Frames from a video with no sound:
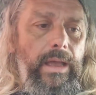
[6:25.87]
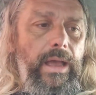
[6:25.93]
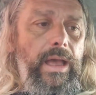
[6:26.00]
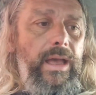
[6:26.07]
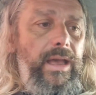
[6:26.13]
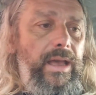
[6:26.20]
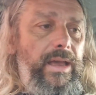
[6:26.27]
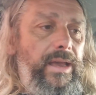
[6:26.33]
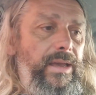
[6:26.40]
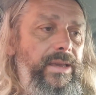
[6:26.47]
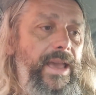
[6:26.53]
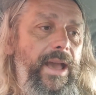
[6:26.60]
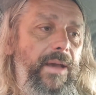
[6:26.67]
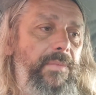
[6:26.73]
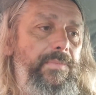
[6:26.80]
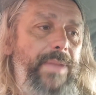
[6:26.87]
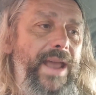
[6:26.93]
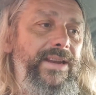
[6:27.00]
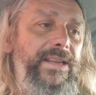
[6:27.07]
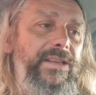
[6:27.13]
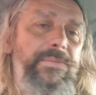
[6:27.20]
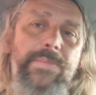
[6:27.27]
Yeah,
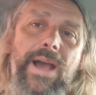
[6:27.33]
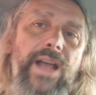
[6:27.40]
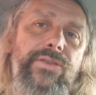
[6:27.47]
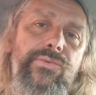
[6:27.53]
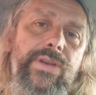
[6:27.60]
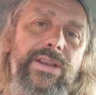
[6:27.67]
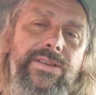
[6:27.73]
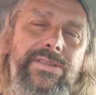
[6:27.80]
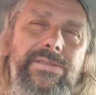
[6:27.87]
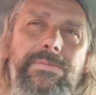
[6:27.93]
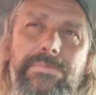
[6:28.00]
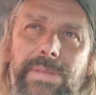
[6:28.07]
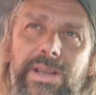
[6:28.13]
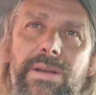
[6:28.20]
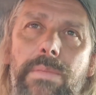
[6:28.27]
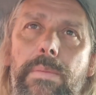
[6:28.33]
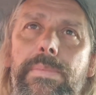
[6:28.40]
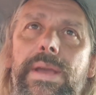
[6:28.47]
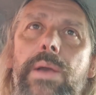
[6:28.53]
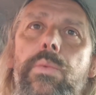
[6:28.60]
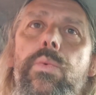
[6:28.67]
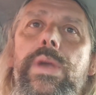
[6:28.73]
Benny's battery's become a
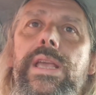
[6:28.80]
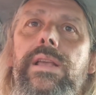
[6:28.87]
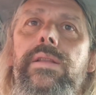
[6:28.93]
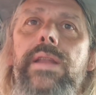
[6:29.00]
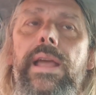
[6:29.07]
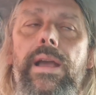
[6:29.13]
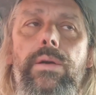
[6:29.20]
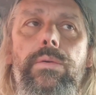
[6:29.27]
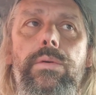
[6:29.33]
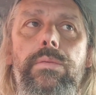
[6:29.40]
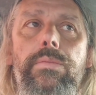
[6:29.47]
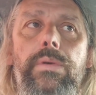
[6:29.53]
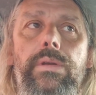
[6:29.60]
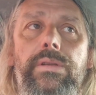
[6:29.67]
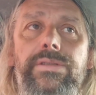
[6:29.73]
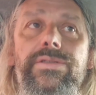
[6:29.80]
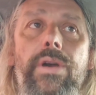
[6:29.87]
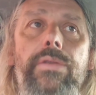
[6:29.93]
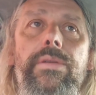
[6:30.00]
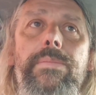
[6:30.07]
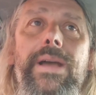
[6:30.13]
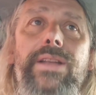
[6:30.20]
bit weak now. But it's
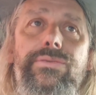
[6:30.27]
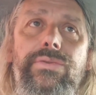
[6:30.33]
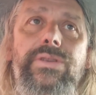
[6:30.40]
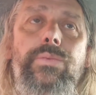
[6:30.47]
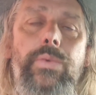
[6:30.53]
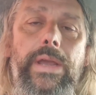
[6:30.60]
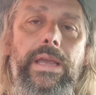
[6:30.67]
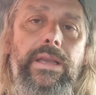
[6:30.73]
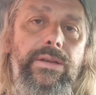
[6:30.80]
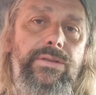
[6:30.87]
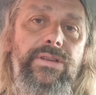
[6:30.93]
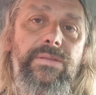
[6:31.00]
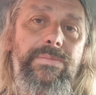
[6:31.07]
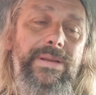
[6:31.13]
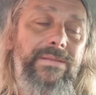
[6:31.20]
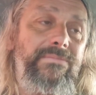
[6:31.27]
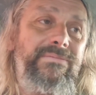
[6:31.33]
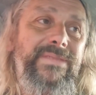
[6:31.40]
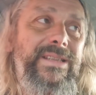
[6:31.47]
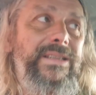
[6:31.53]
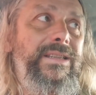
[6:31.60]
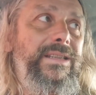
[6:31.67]
not the battery's weak, it's just been
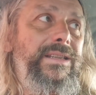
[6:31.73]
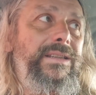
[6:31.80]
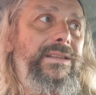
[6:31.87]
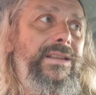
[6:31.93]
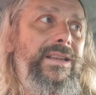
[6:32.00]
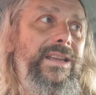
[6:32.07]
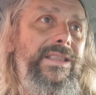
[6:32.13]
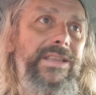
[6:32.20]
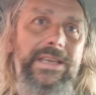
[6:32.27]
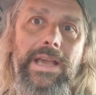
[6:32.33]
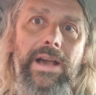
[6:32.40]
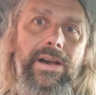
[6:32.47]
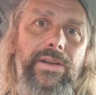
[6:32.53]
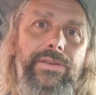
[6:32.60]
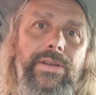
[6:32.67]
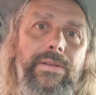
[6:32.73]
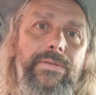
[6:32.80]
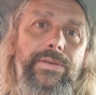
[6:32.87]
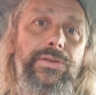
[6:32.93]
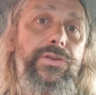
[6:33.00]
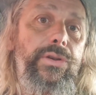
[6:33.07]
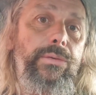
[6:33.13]
in the yard
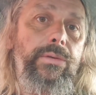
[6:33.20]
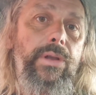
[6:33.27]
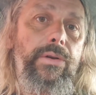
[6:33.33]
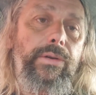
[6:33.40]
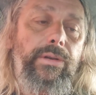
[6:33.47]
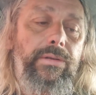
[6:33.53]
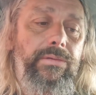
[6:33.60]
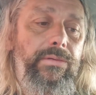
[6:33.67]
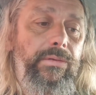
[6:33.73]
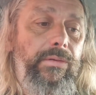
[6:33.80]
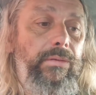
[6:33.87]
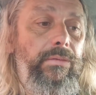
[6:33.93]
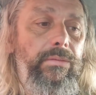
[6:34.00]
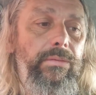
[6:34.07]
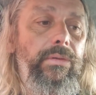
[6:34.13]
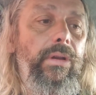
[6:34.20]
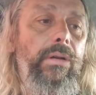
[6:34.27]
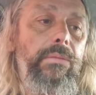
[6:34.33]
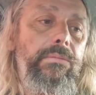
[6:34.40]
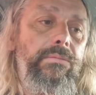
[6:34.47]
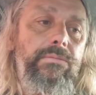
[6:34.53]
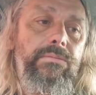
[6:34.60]
for too long. Not
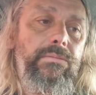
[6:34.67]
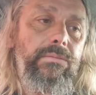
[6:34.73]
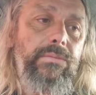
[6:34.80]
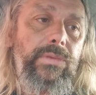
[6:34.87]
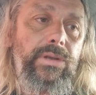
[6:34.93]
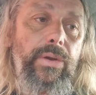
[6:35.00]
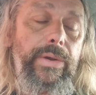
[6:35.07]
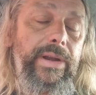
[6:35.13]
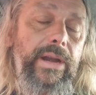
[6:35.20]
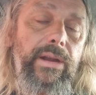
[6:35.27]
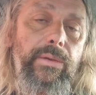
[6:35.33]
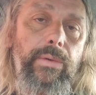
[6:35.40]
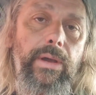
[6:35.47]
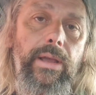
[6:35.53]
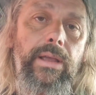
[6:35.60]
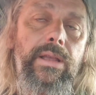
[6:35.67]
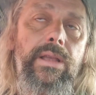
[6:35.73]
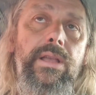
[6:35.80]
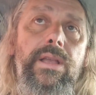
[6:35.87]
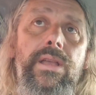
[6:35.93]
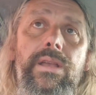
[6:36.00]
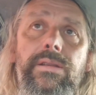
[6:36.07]
going anywhere.
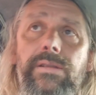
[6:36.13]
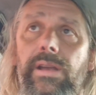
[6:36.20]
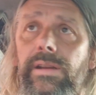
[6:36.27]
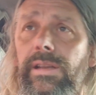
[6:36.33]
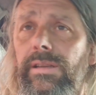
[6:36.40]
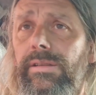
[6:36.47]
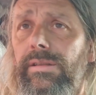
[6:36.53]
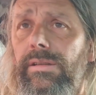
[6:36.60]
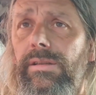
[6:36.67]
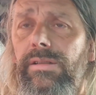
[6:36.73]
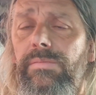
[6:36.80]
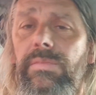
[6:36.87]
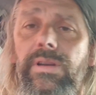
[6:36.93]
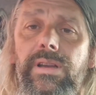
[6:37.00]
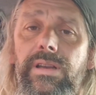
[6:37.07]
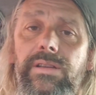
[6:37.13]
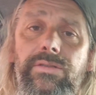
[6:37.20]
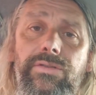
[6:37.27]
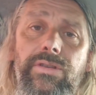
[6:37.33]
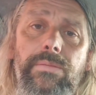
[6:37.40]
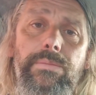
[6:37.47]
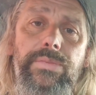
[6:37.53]
So I need to use my
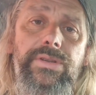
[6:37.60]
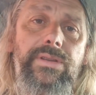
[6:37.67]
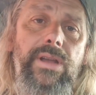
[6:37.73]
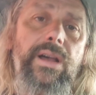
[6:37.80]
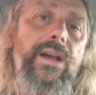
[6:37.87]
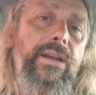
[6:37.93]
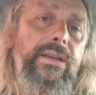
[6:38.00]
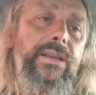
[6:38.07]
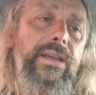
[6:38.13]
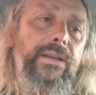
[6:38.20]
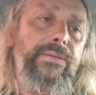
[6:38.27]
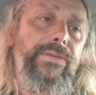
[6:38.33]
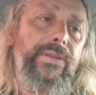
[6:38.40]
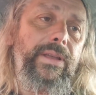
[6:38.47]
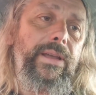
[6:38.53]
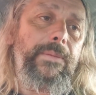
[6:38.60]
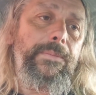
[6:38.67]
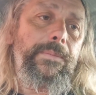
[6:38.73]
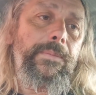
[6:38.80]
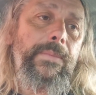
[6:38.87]
jump start kit for that.